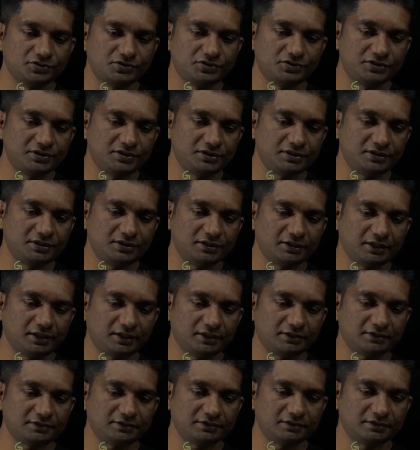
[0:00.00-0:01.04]

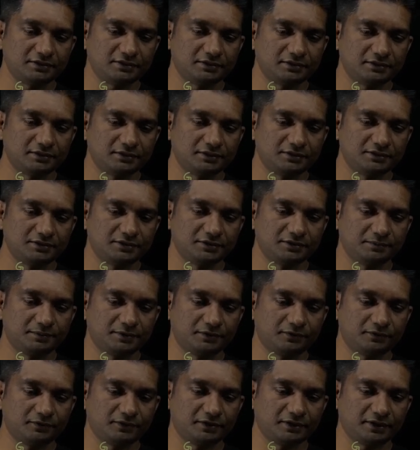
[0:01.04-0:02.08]
gs. This is
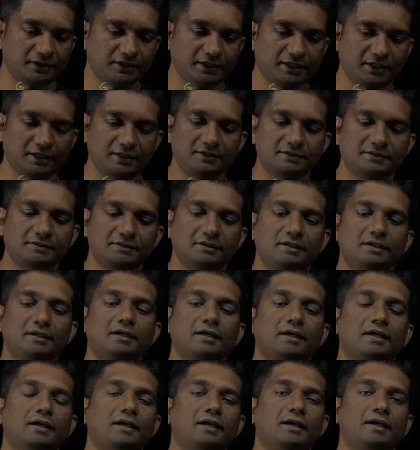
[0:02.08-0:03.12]
between the gas
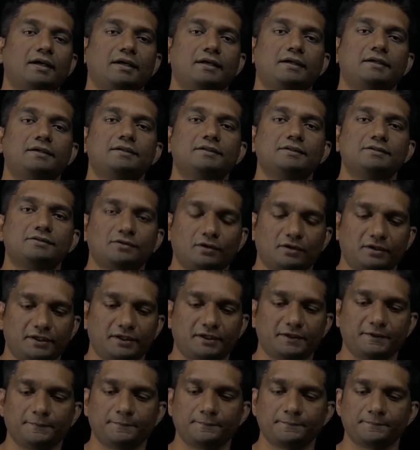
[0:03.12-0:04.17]
and the
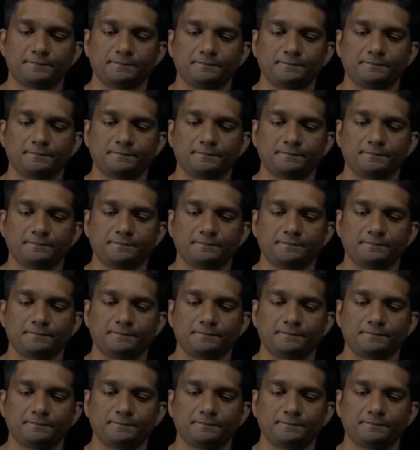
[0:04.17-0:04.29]
solid.